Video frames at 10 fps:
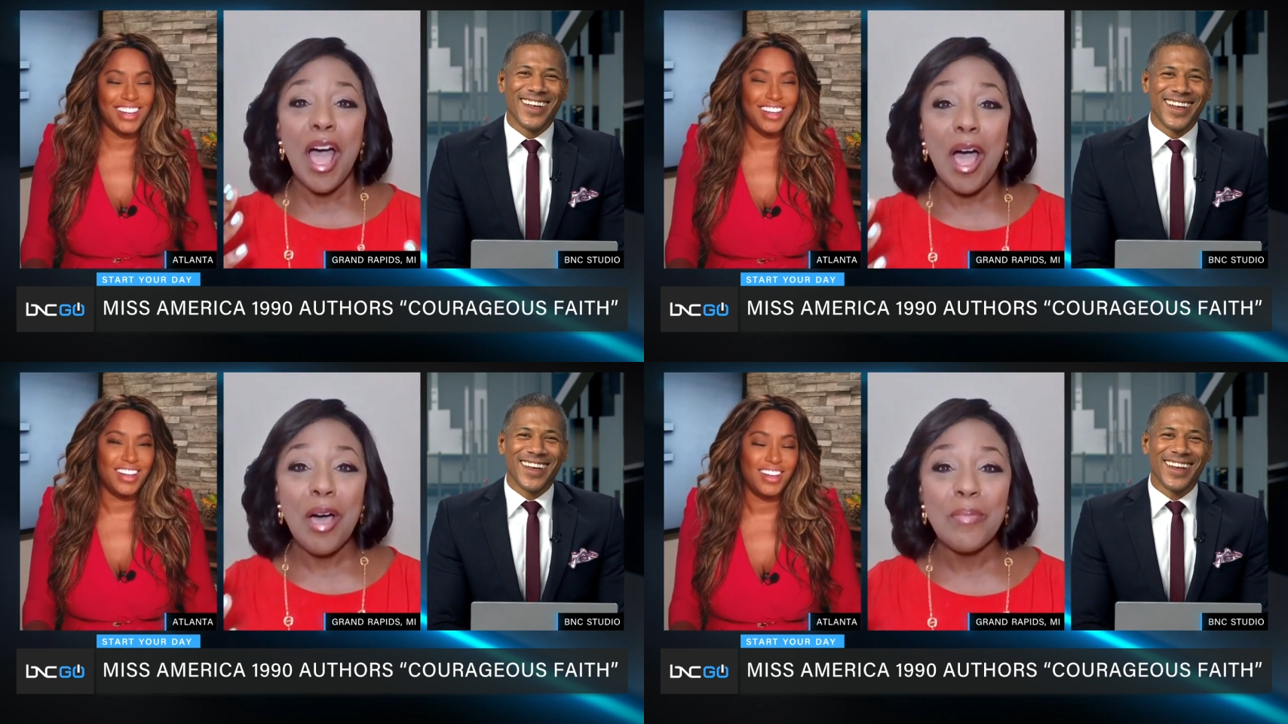
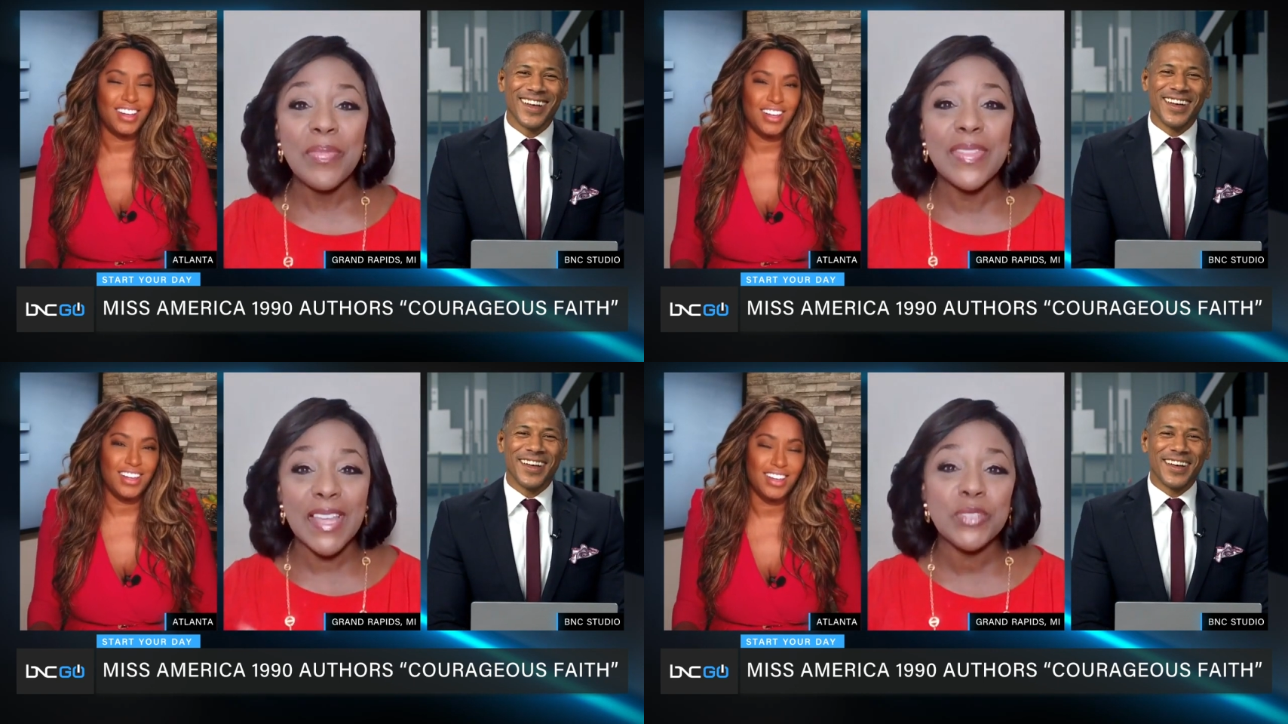Speaker 1: uh,
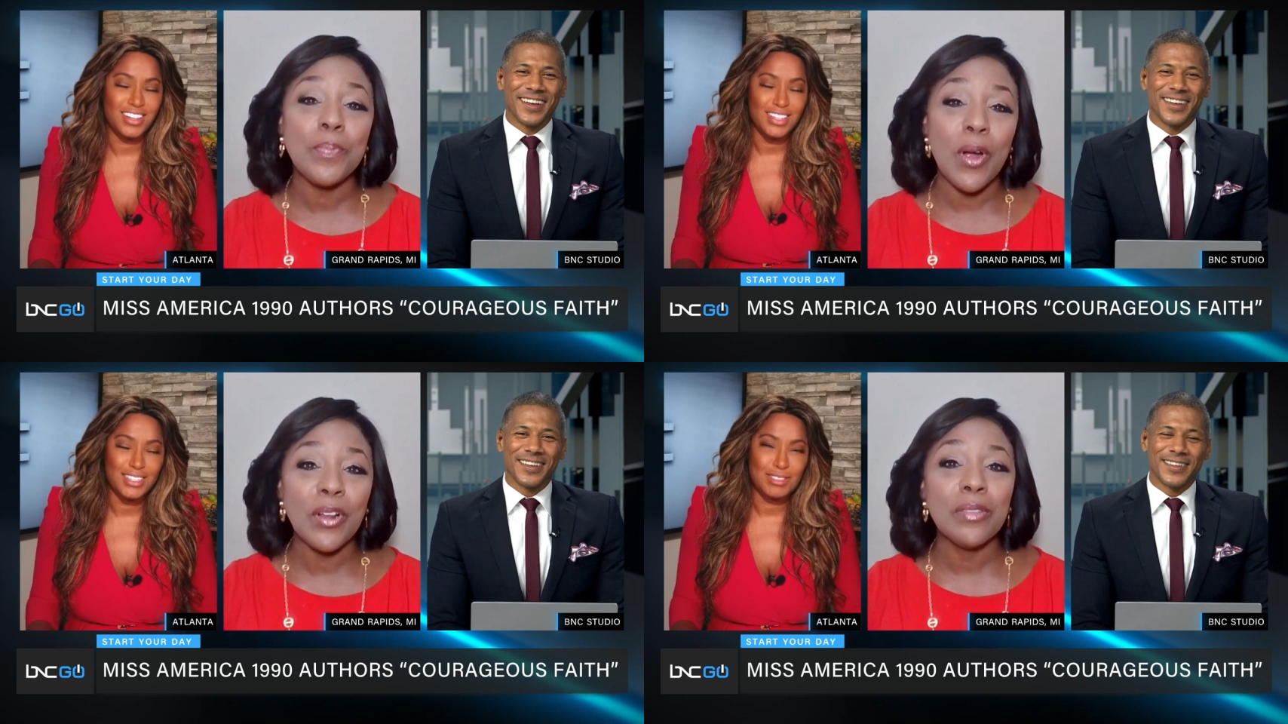that's
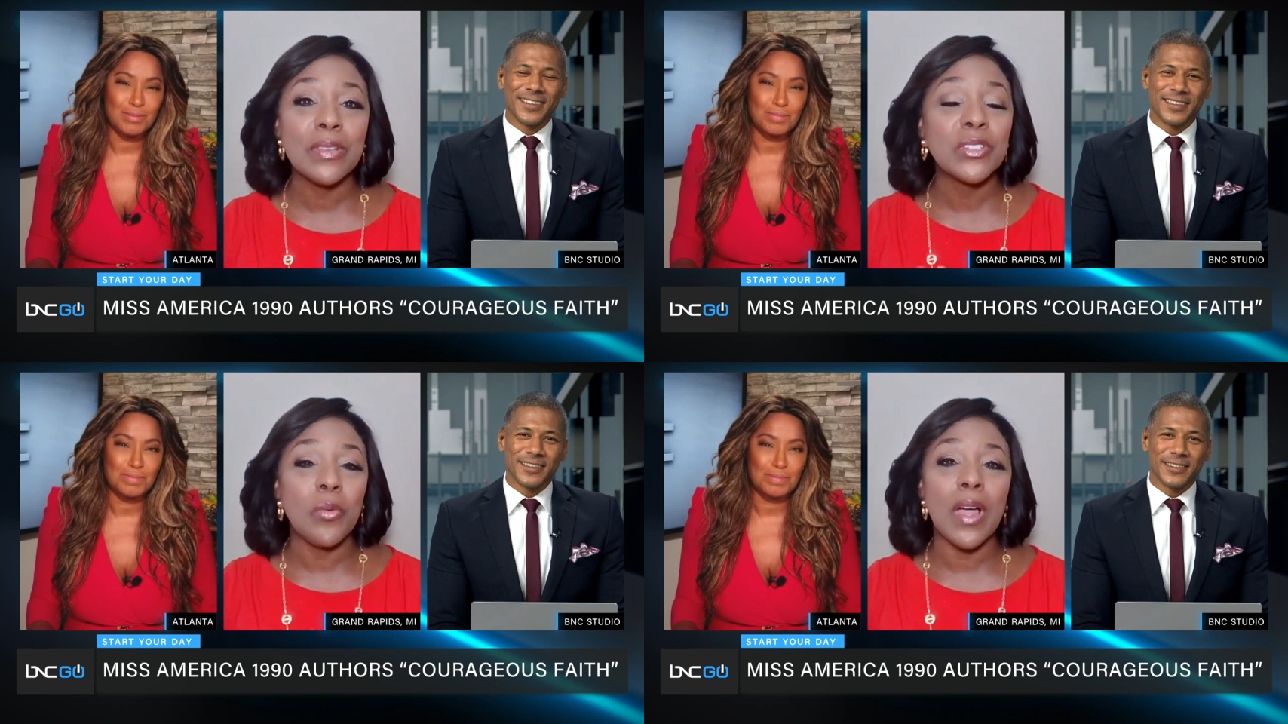part of the
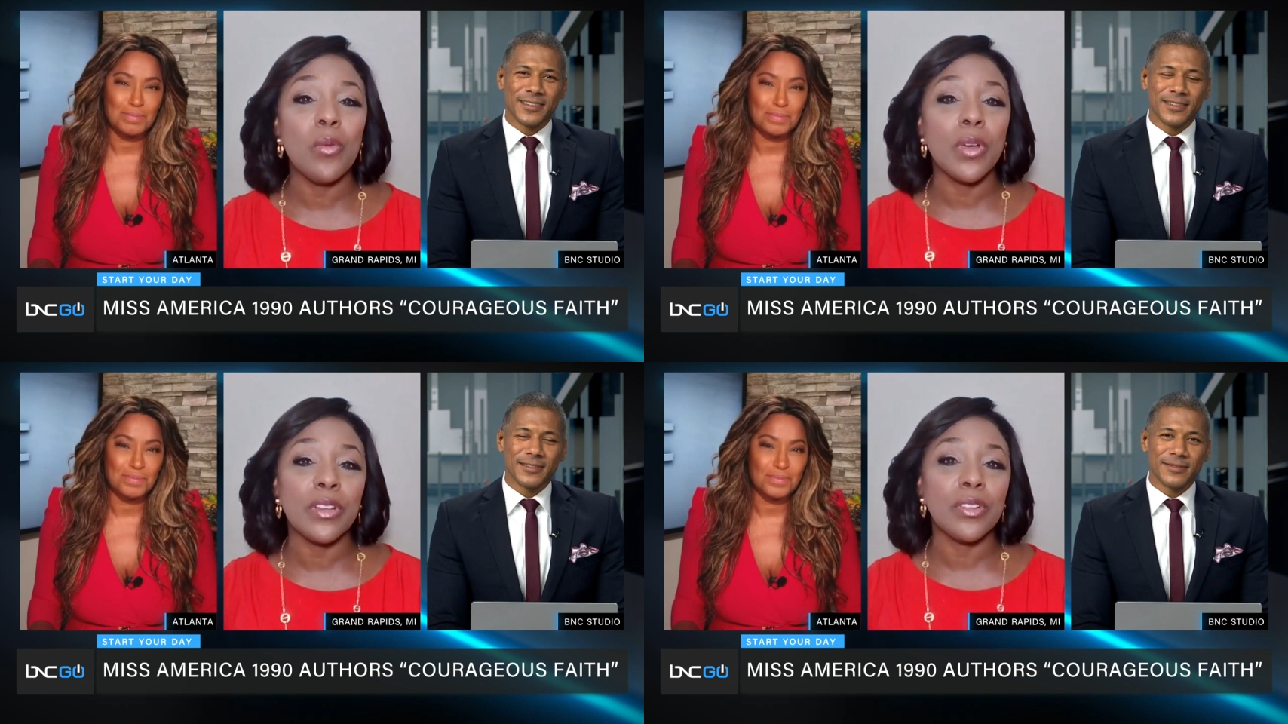reason why
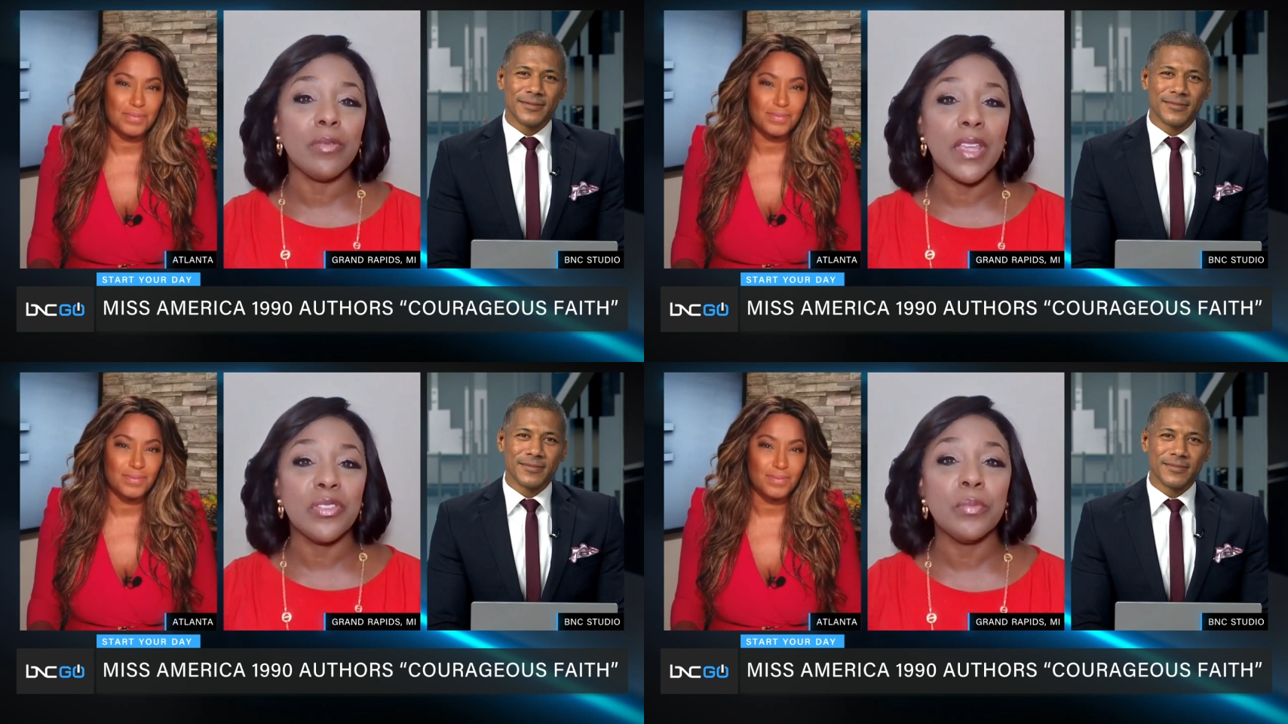I wanted
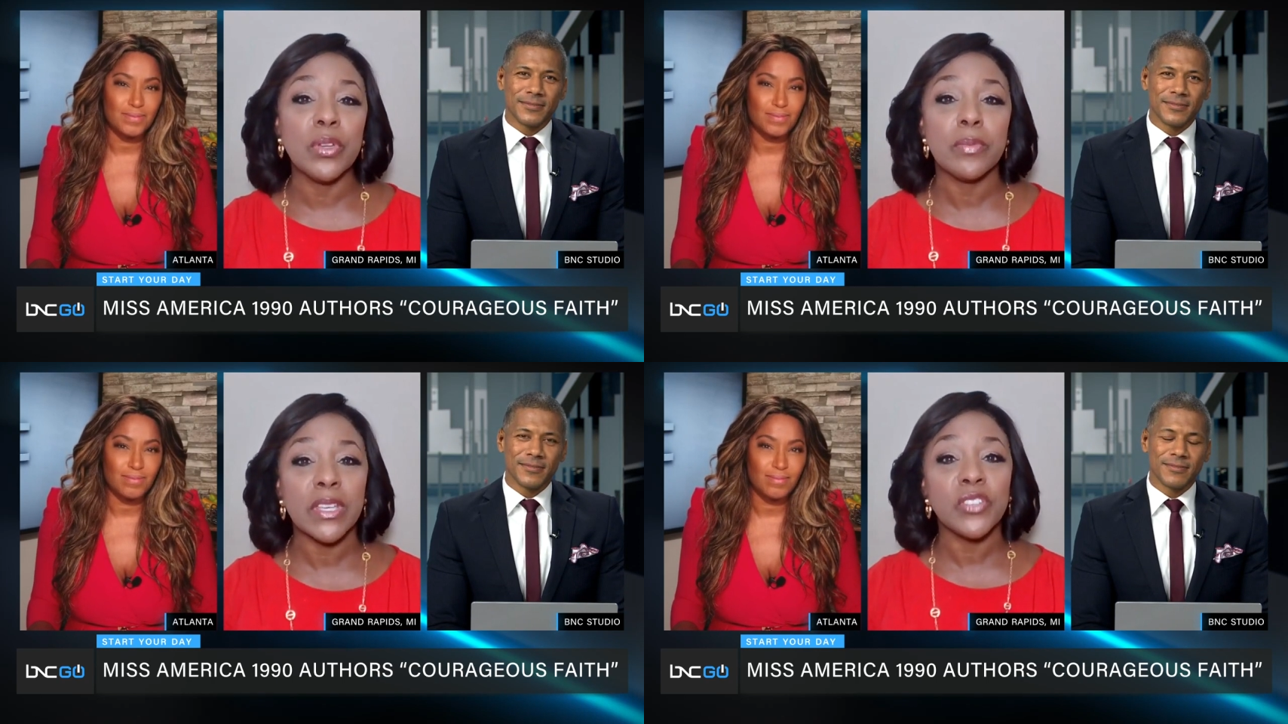to write the
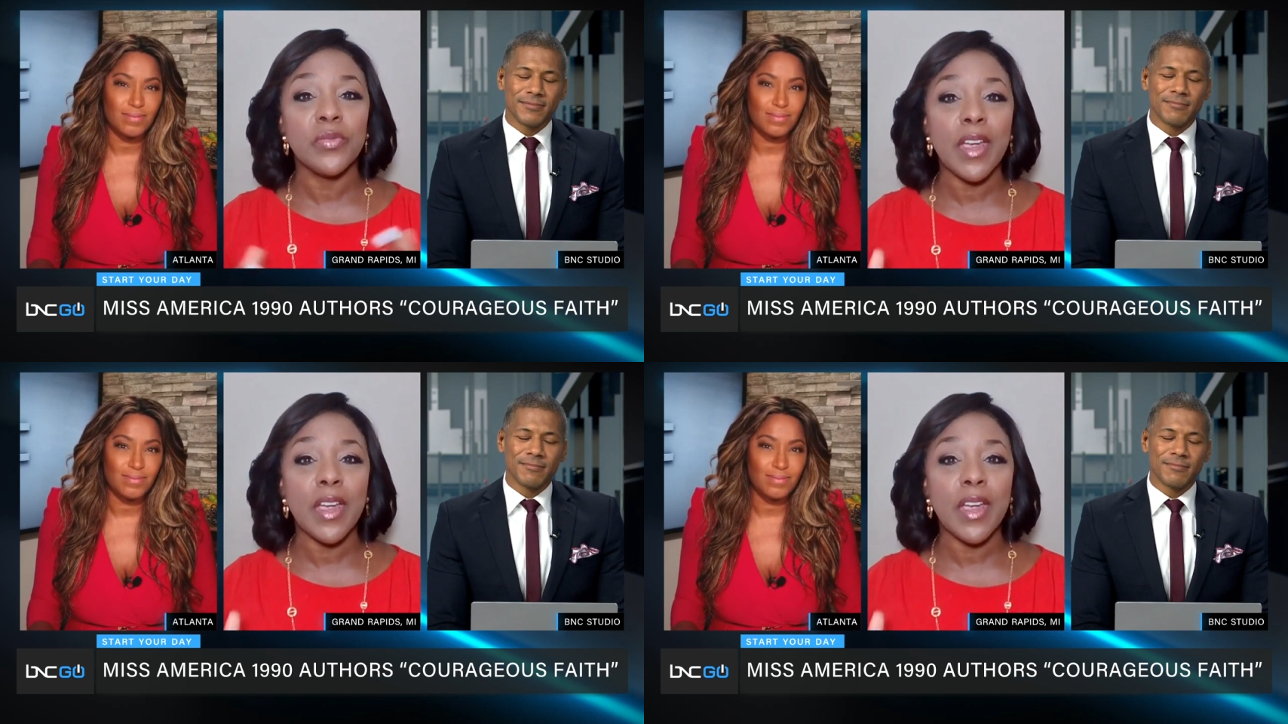book because